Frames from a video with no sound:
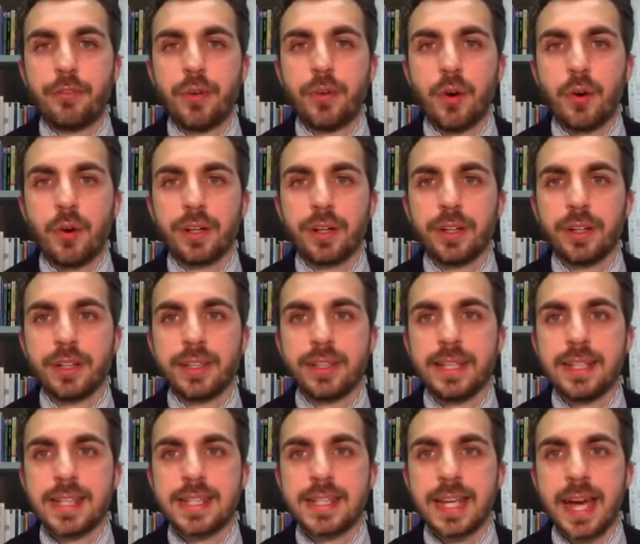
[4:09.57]
Four,
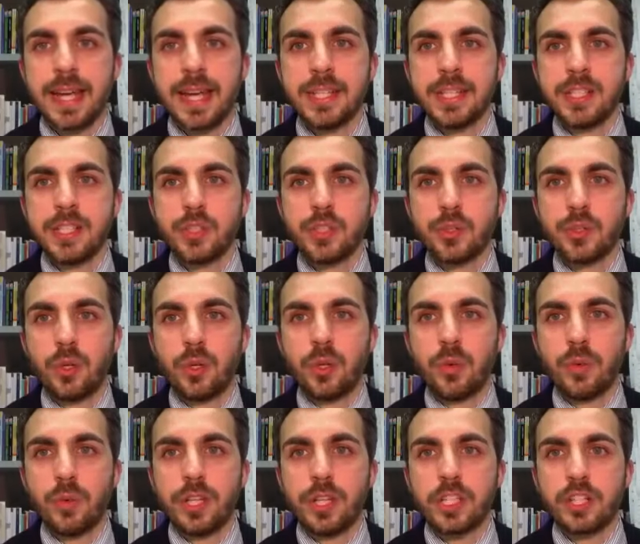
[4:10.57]
designing
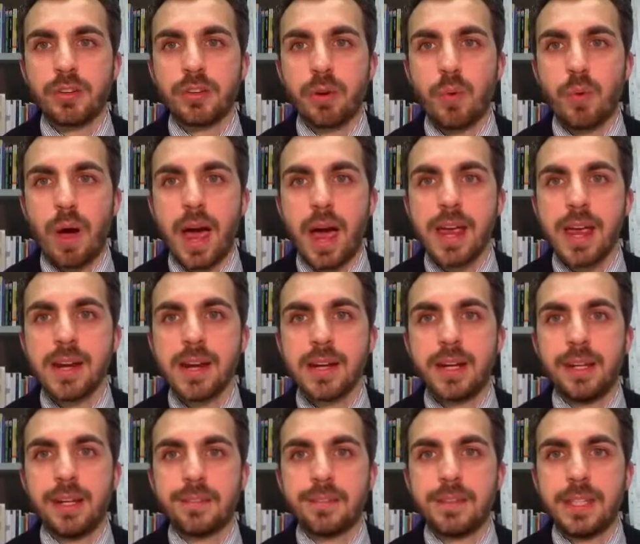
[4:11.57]
tool which require